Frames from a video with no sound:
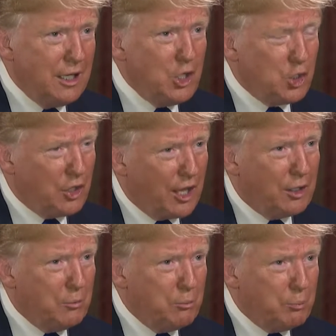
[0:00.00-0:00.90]
into that
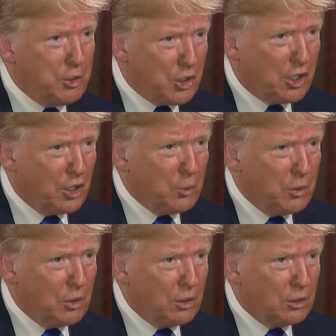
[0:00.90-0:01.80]
particular
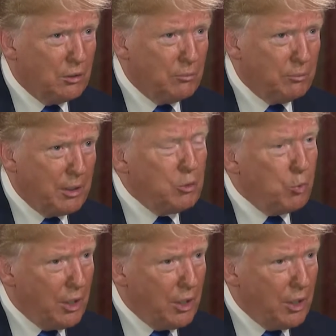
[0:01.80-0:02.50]
world. But